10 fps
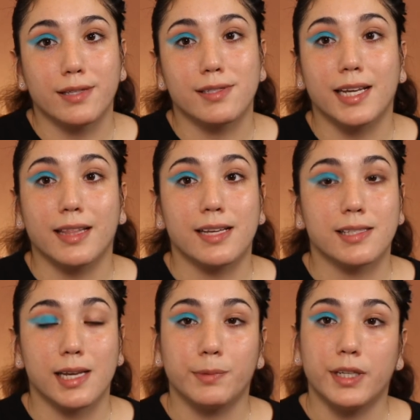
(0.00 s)
and take that
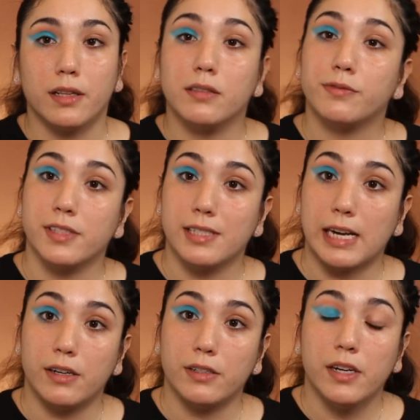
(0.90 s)
same color
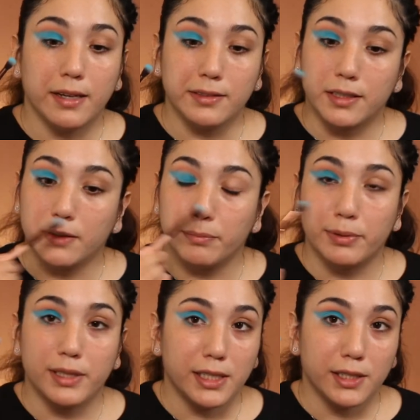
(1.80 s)
Fatale and
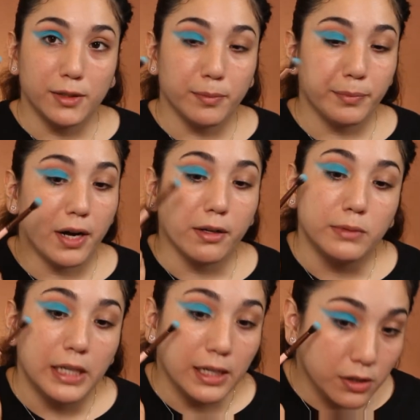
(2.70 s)
complete your bottom
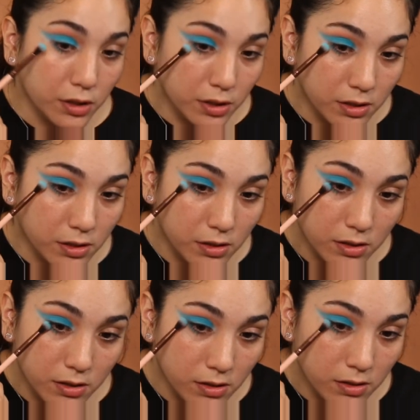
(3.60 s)
lash.
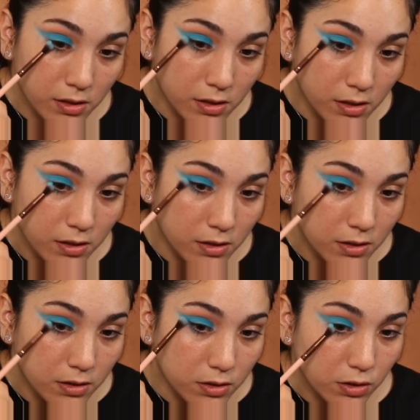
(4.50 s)

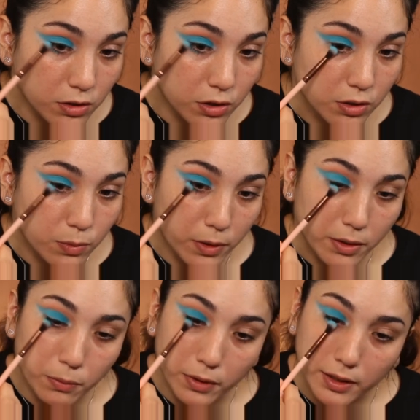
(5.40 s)
So you just want
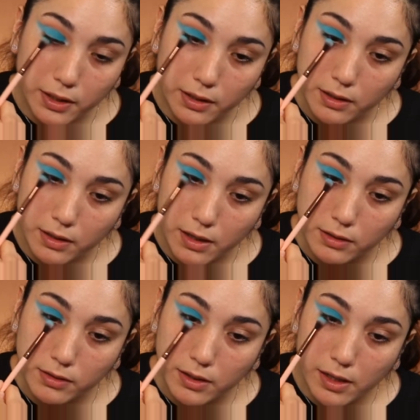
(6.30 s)
to work it
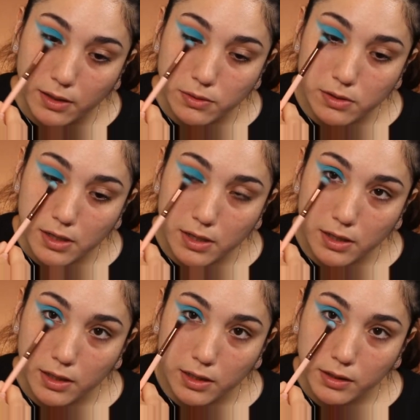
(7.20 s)
on the
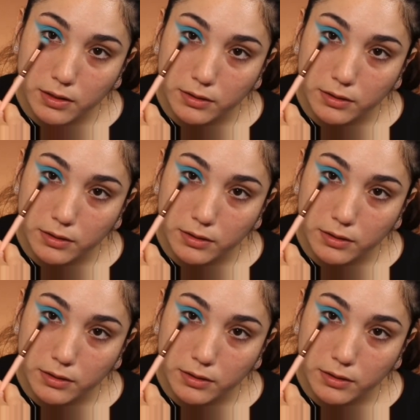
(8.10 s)
outside.